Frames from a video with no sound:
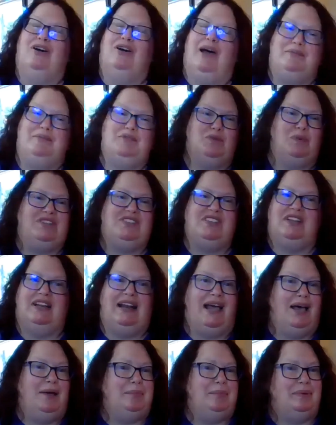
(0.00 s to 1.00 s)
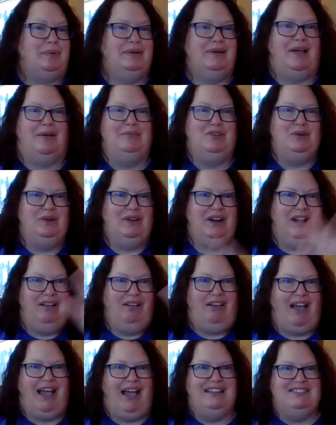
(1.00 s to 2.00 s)
I'm switching it up. I'm doing Ooh. all
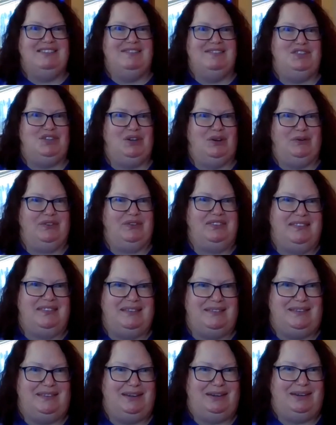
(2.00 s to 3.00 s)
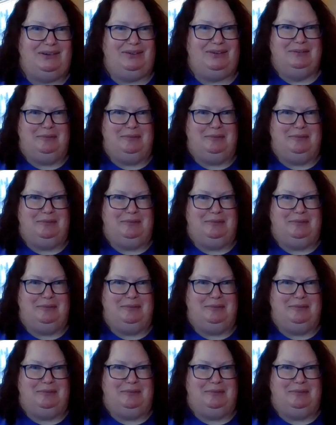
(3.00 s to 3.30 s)
kinds of jokes this year.